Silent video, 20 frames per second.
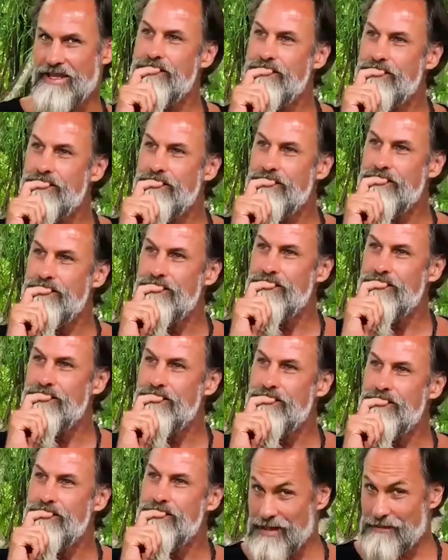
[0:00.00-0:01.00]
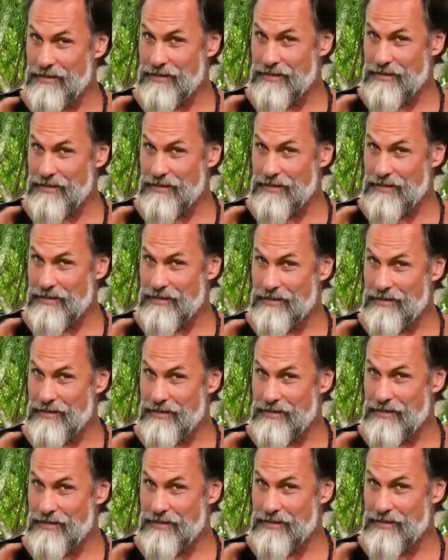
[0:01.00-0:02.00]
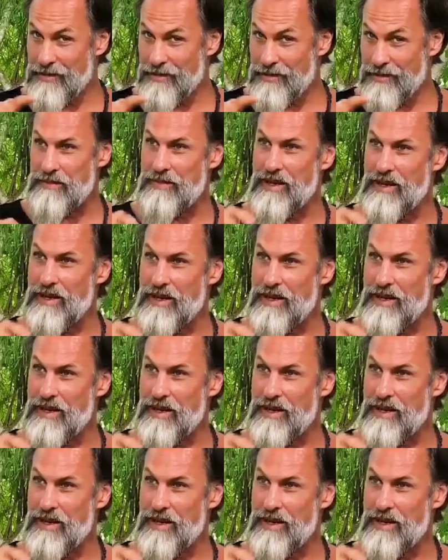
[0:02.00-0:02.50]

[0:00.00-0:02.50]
I'm like, next time you might want to pack a little bit better.